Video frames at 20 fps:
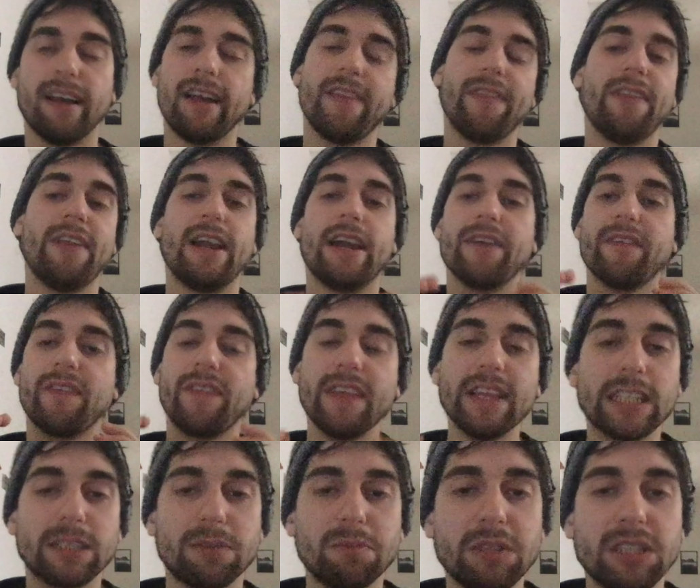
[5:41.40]
There are
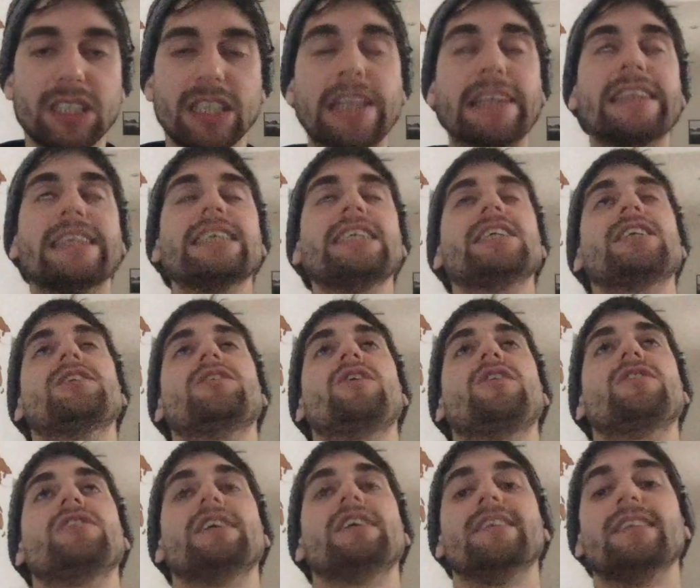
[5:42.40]
things missing. This is
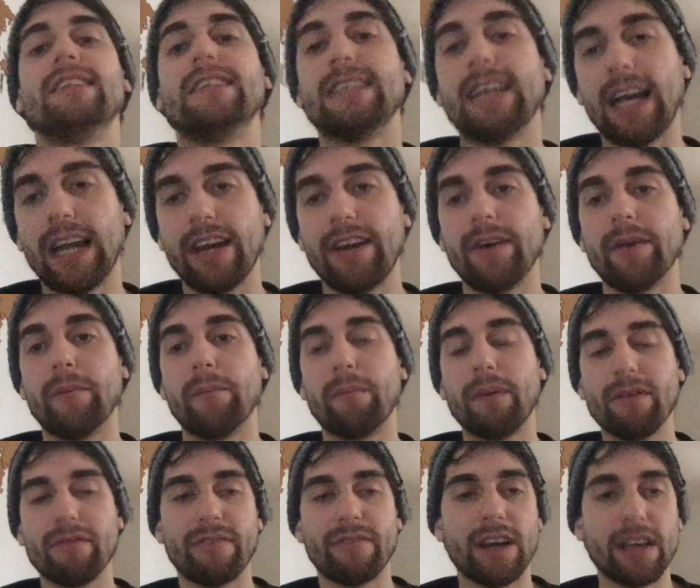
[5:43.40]
not the entire
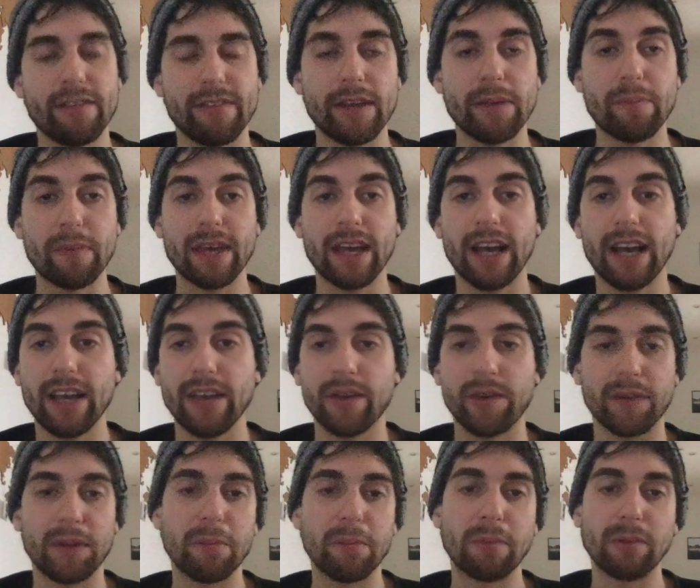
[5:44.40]
P5 API
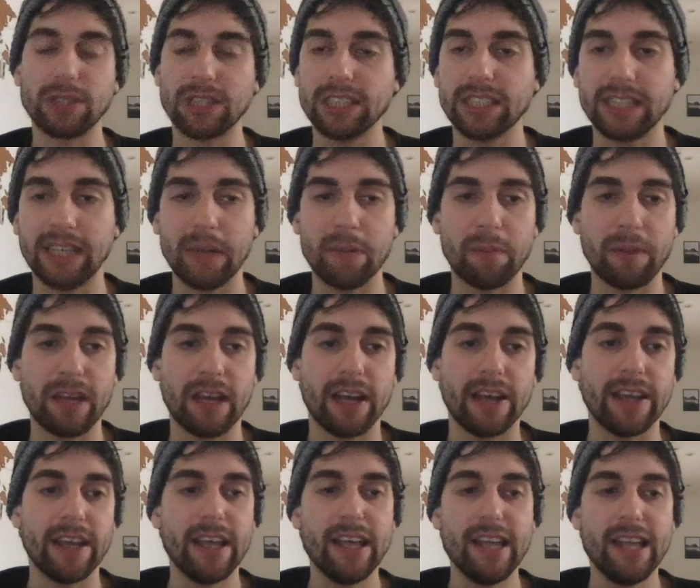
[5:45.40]
or the processing
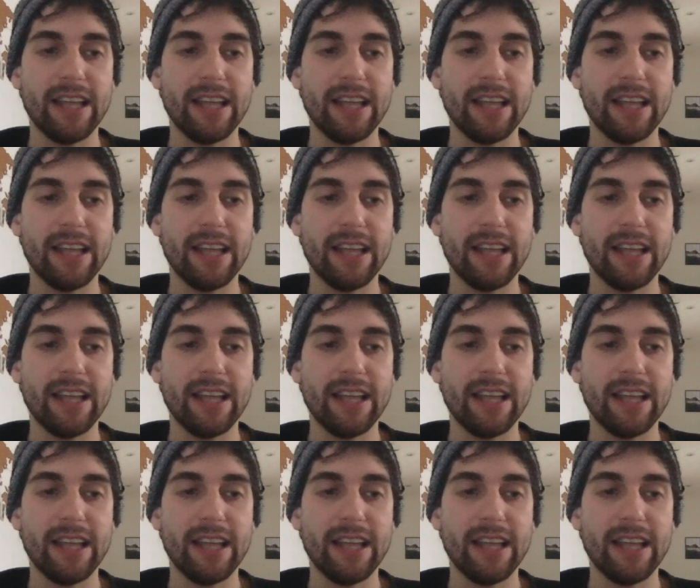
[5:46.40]
API.